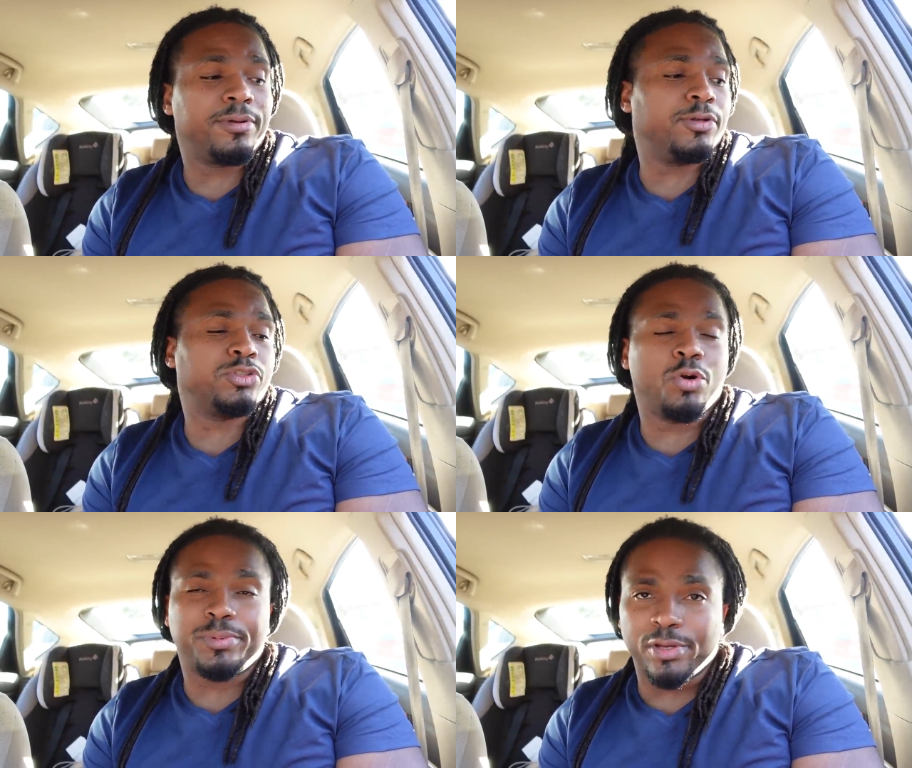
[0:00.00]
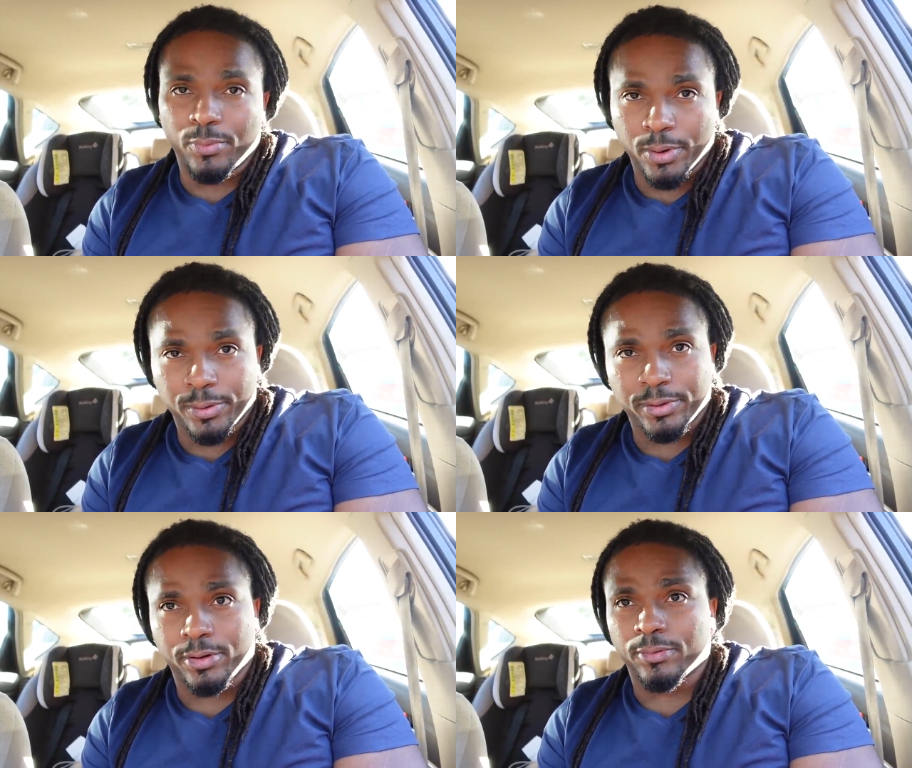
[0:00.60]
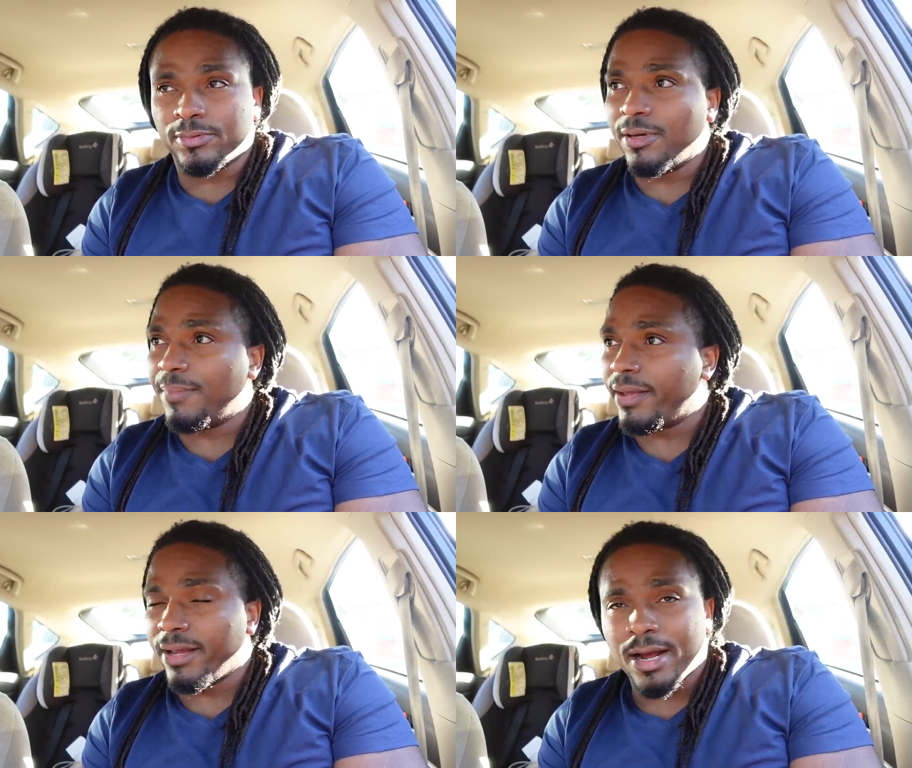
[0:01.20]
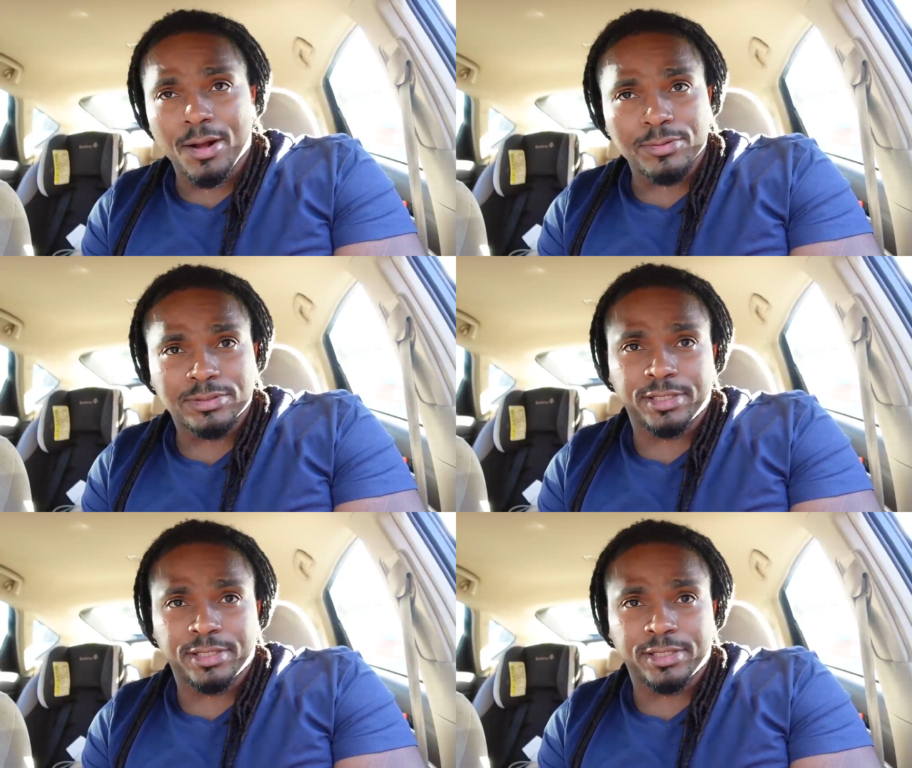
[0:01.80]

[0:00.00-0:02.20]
They're going to show up to your work. They're going to come by your house.